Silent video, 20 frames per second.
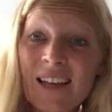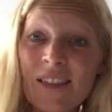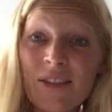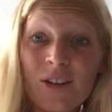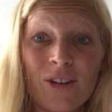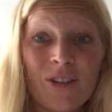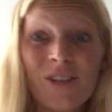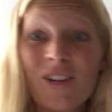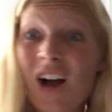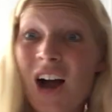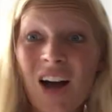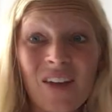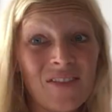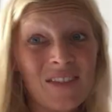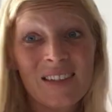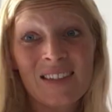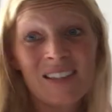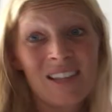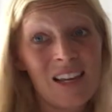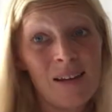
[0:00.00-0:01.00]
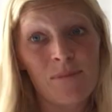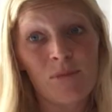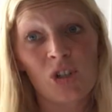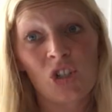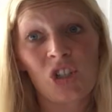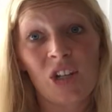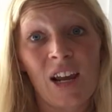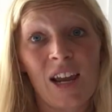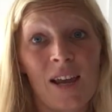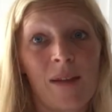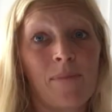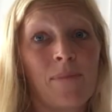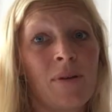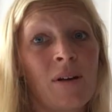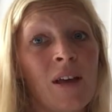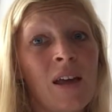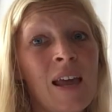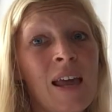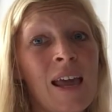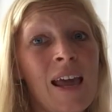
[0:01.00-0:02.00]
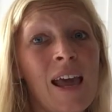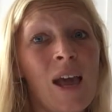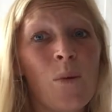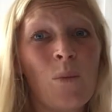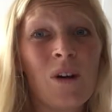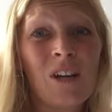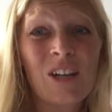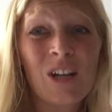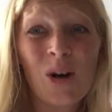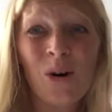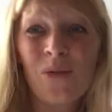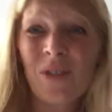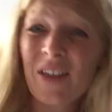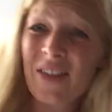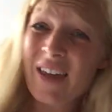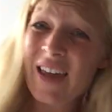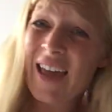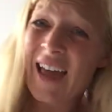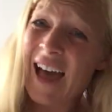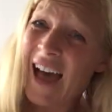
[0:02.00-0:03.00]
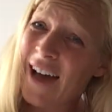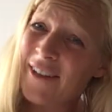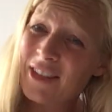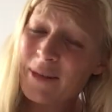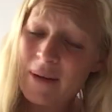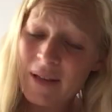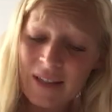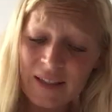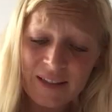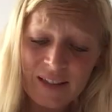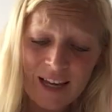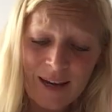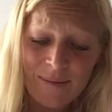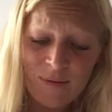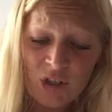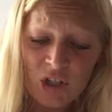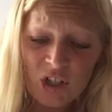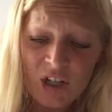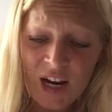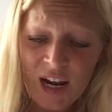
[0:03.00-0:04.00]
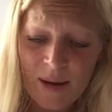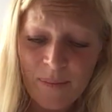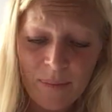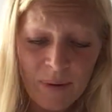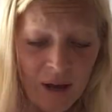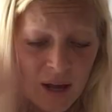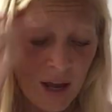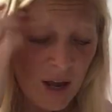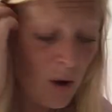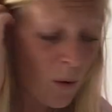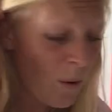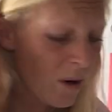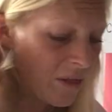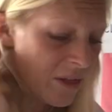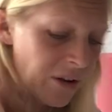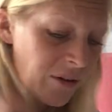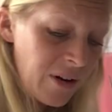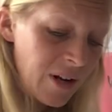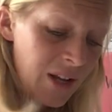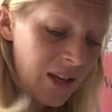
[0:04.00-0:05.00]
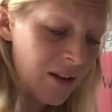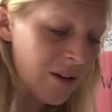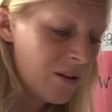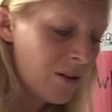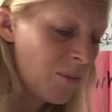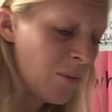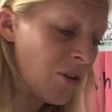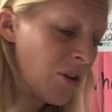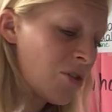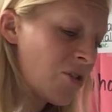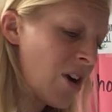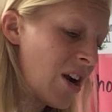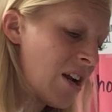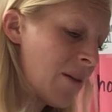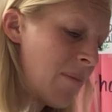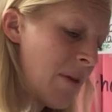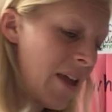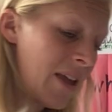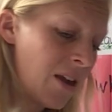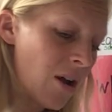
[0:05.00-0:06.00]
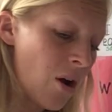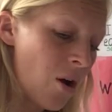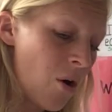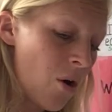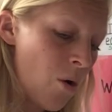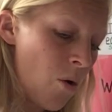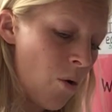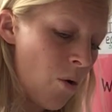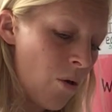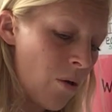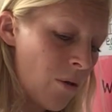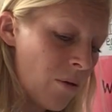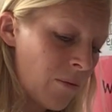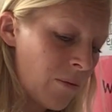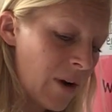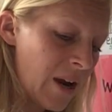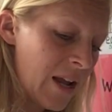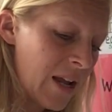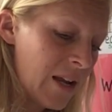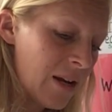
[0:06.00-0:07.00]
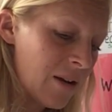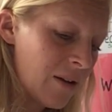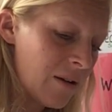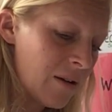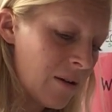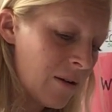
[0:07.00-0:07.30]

They're not the same shape. And we know that they have to be the same shape when they're in when they're trying to make a hole, right?